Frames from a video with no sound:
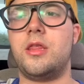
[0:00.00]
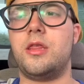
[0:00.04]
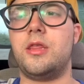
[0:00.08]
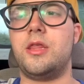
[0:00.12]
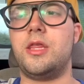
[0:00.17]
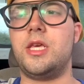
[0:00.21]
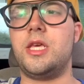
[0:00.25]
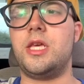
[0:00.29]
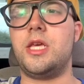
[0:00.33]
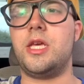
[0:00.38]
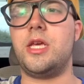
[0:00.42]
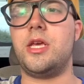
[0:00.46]

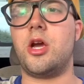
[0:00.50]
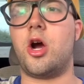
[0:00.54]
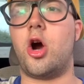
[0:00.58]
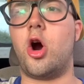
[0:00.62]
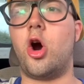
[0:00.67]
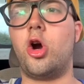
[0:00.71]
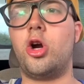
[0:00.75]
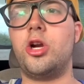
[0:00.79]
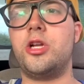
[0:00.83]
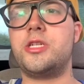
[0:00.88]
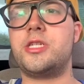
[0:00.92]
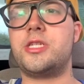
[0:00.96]
the
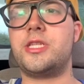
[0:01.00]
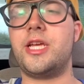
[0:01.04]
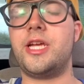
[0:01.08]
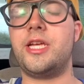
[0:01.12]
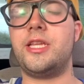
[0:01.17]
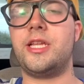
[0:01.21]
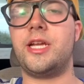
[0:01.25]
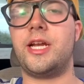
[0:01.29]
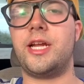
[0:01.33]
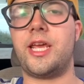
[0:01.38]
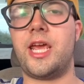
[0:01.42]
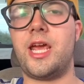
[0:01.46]
hardest thing
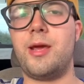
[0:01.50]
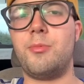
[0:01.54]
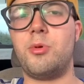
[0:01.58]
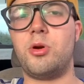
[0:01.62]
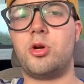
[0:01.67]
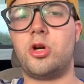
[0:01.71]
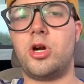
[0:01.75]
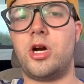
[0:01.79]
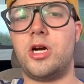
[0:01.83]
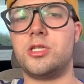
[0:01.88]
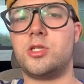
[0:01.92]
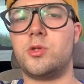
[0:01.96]
that I came
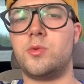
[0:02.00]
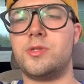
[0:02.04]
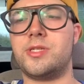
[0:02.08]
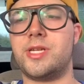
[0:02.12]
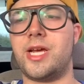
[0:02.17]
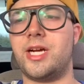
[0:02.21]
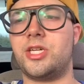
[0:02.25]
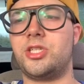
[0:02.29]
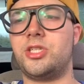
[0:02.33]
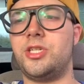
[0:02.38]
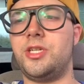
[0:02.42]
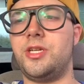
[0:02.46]
across was
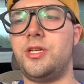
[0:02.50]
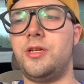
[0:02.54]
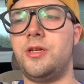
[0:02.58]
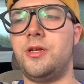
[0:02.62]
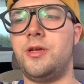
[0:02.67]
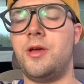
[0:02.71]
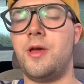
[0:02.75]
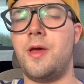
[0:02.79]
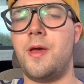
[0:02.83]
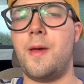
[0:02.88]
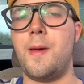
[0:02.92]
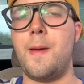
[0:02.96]
actually
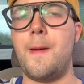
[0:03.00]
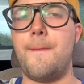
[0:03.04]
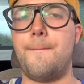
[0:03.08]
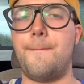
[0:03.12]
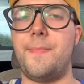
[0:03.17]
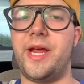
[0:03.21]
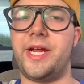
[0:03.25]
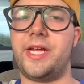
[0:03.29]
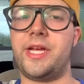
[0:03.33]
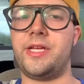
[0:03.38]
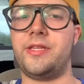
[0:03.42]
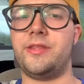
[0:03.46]

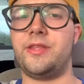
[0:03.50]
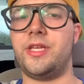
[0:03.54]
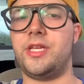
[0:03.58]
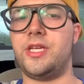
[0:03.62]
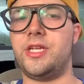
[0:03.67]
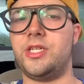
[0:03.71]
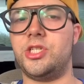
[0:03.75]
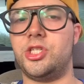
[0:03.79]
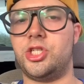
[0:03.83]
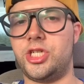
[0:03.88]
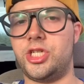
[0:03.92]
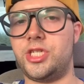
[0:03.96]
making
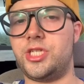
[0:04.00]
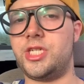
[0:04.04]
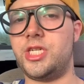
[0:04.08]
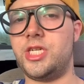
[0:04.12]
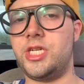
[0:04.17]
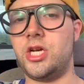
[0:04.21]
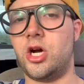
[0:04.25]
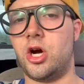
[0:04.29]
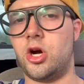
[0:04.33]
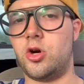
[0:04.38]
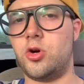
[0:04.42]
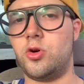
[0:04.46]
the
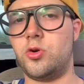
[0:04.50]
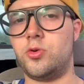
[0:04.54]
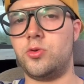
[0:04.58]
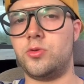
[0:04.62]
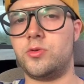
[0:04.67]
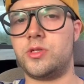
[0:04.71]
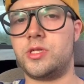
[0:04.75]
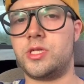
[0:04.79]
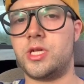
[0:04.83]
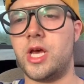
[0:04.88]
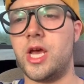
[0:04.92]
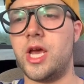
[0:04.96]
GT
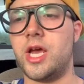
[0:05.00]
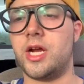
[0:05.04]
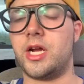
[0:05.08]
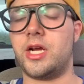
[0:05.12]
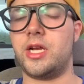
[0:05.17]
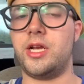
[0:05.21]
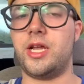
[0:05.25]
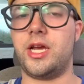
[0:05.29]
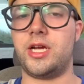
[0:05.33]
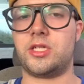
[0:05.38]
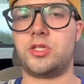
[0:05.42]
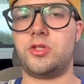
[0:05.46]
hose
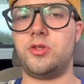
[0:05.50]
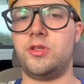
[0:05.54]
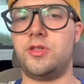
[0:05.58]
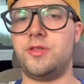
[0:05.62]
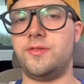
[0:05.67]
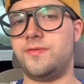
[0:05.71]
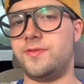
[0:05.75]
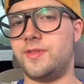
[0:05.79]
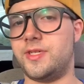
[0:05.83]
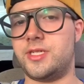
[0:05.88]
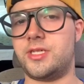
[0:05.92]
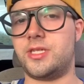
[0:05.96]
connect to the
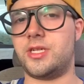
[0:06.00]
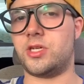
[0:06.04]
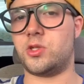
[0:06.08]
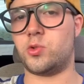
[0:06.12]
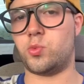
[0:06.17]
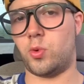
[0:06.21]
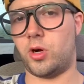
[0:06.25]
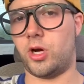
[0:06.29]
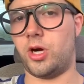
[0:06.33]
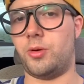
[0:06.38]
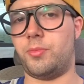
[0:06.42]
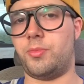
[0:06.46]
V6
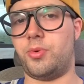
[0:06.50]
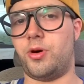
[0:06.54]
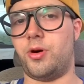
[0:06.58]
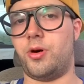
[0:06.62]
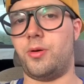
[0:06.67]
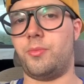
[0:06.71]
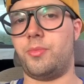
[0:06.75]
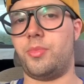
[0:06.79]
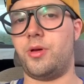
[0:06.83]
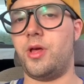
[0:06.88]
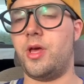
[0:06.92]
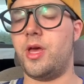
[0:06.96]
water
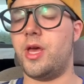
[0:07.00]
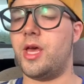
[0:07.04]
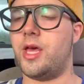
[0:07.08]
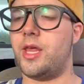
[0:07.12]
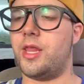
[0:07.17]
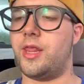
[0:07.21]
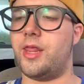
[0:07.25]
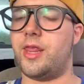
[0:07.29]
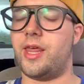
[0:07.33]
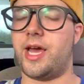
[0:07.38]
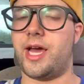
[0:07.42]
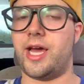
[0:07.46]
pump.
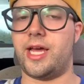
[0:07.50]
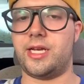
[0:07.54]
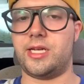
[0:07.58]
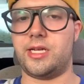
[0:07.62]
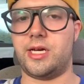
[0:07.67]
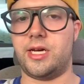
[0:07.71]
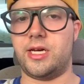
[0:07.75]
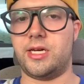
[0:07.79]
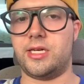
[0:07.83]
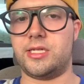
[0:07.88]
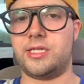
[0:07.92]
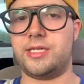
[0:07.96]
That
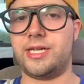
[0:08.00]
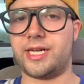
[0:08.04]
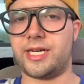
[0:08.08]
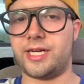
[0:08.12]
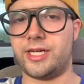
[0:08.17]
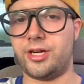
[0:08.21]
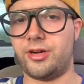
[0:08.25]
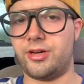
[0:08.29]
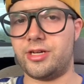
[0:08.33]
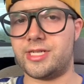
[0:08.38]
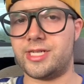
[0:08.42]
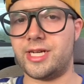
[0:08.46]
uh,
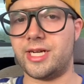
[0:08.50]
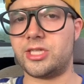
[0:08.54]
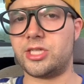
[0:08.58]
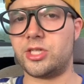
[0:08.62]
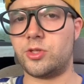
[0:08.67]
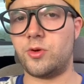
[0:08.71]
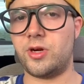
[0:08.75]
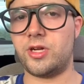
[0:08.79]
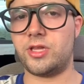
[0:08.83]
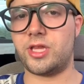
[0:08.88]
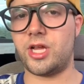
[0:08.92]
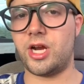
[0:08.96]
secondary section
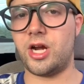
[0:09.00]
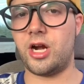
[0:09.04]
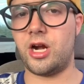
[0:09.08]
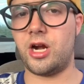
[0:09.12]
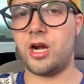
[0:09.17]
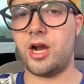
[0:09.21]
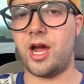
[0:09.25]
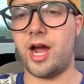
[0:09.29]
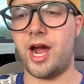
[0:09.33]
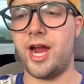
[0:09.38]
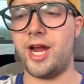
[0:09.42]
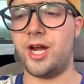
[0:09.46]
right
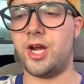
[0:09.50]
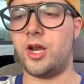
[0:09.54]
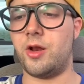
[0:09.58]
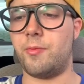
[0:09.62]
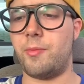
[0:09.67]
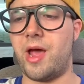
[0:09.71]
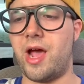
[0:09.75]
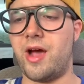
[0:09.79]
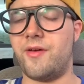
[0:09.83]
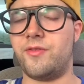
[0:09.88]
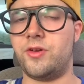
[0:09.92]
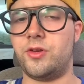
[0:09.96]
there, I ended up
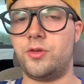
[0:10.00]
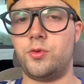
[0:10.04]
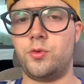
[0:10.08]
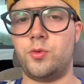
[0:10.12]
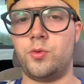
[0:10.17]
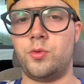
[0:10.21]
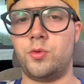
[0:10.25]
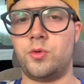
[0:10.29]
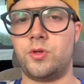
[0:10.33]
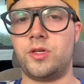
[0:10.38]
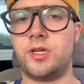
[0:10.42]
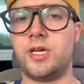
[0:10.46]
having
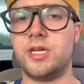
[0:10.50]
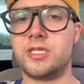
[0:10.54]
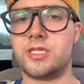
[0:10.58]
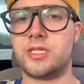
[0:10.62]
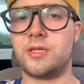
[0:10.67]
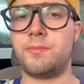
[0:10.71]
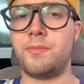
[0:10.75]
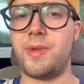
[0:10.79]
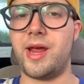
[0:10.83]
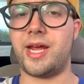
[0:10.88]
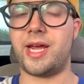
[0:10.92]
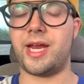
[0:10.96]
to
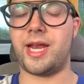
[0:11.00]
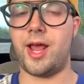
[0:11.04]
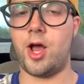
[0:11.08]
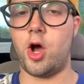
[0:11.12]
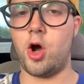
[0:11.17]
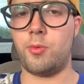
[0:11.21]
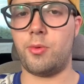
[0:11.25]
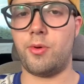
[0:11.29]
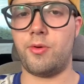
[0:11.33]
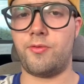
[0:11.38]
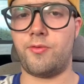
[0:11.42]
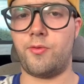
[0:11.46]
custom make an
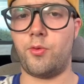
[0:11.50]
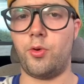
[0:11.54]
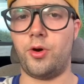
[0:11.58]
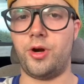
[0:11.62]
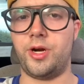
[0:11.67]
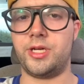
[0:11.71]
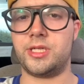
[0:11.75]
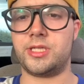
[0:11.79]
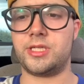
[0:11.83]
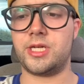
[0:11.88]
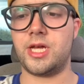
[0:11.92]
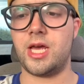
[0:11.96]
elbow for
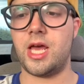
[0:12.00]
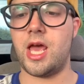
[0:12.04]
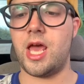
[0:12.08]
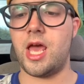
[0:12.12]
it